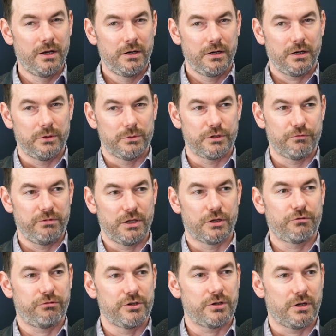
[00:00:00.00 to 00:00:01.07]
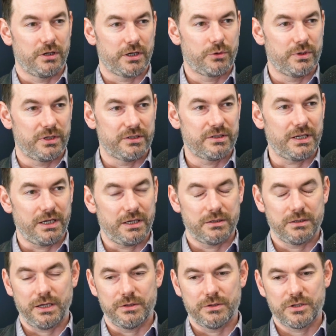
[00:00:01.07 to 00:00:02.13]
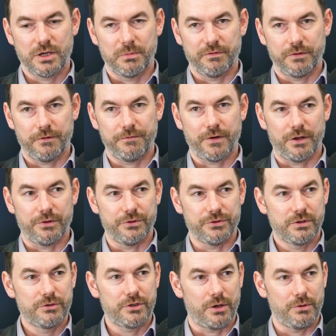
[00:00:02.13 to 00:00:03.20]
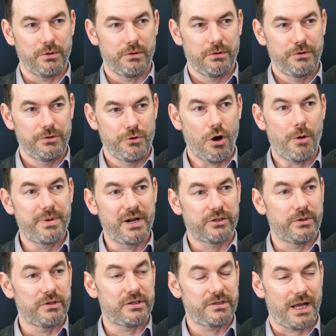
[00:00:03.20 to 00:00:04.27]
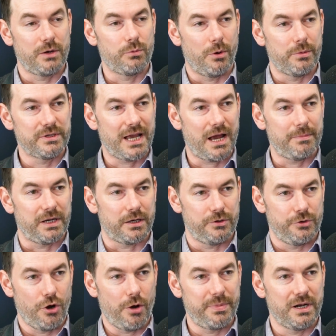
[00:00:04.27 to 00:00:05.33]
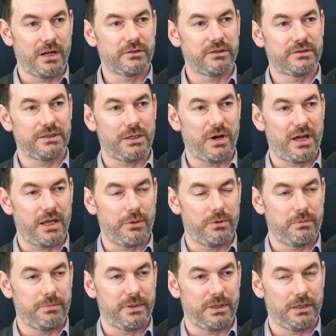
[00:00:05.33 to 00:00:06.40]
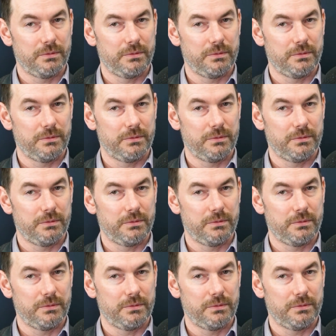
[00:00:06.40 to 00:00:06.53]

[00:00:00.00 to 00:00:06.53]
and there was a real crunch on liquidity in some of the funds. So not being able to understand what was happening and not being able to see where they would be